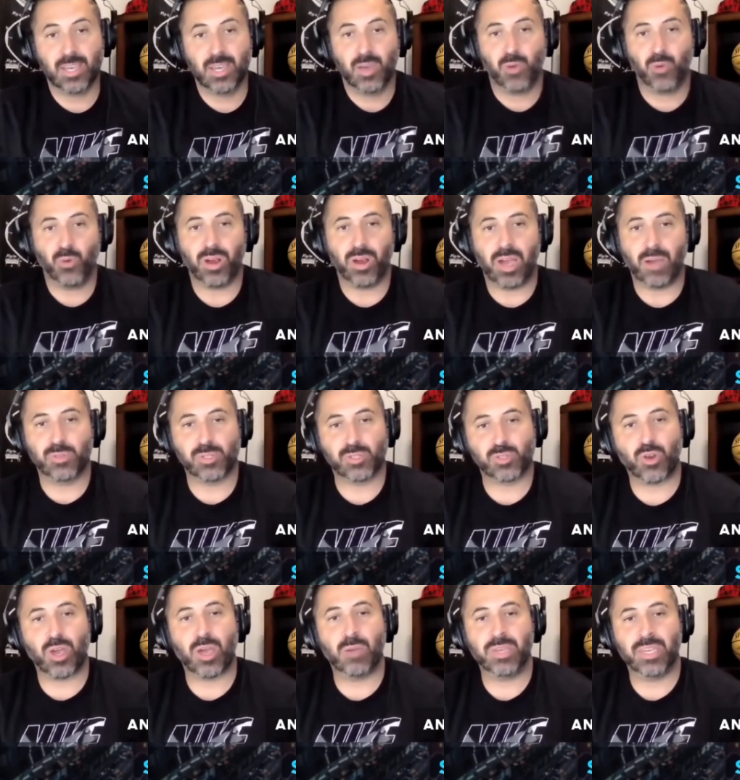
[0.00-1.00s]
where I'm
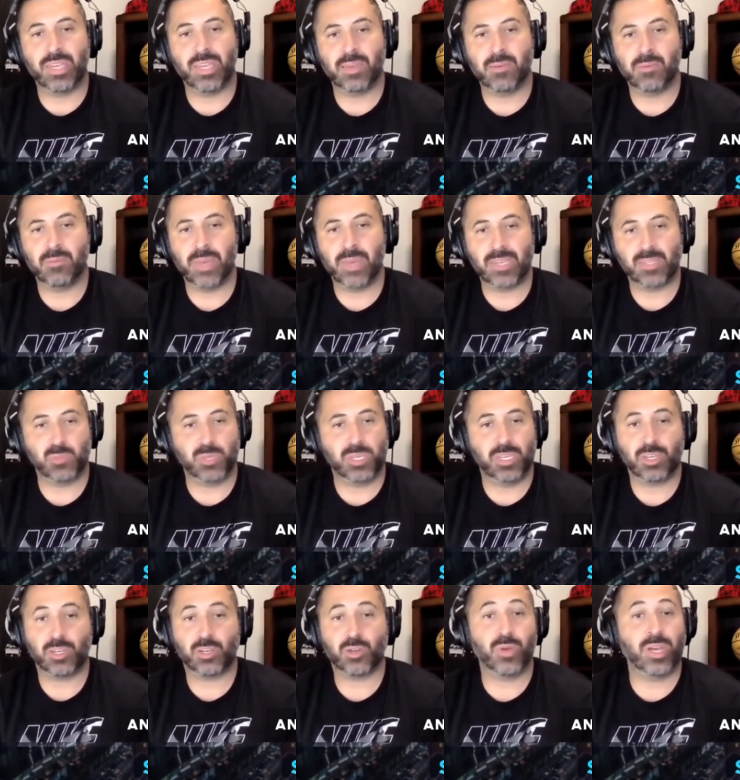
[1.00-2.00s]
describing him as
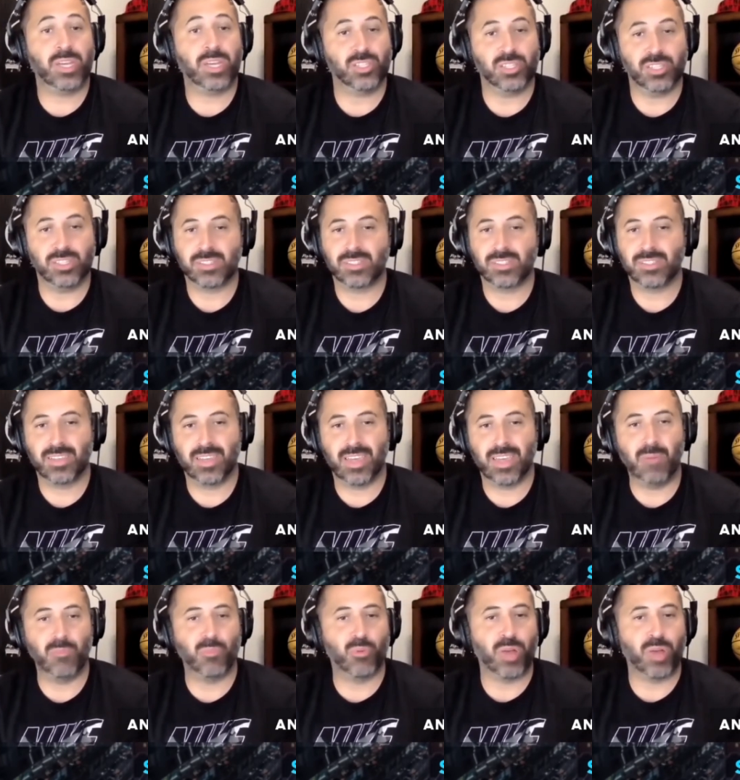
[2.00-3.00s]
being courageous
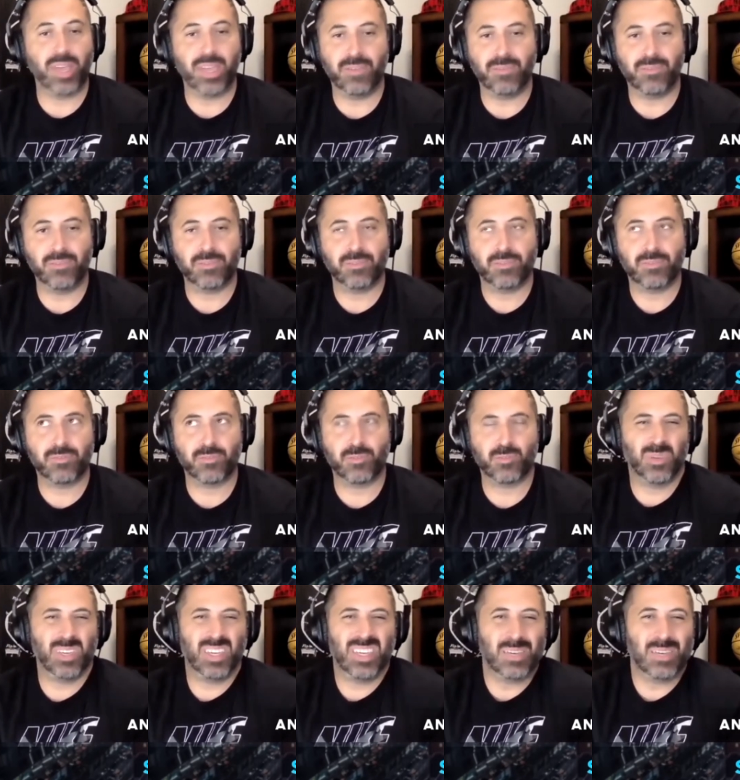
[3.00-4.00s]
and brave for
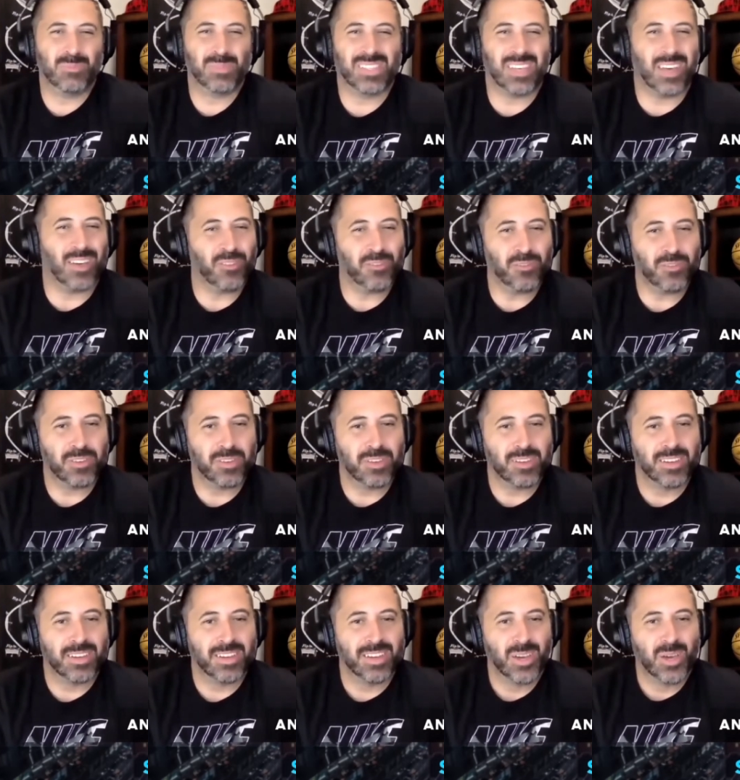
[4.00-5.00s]
being himself,
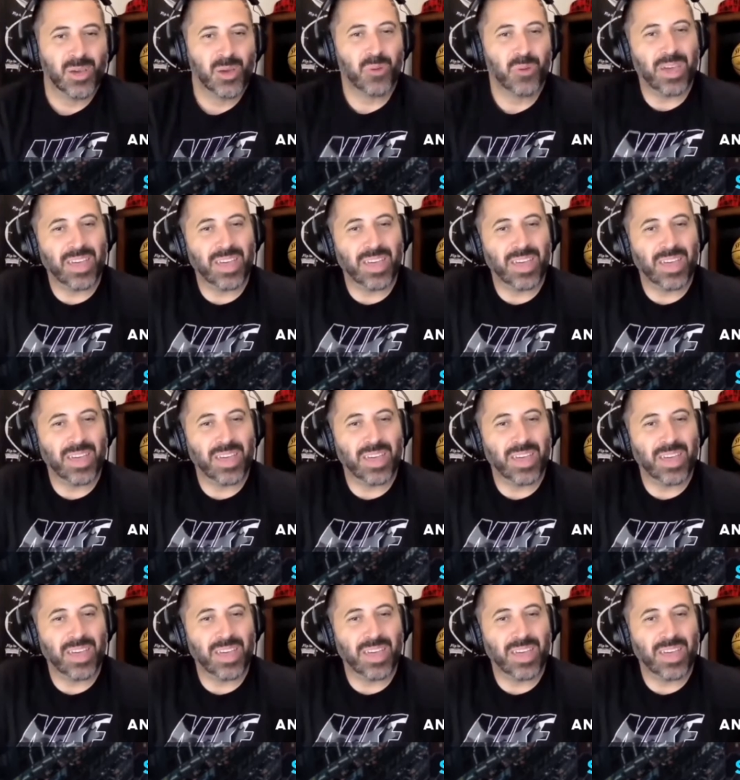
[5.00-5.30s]
right?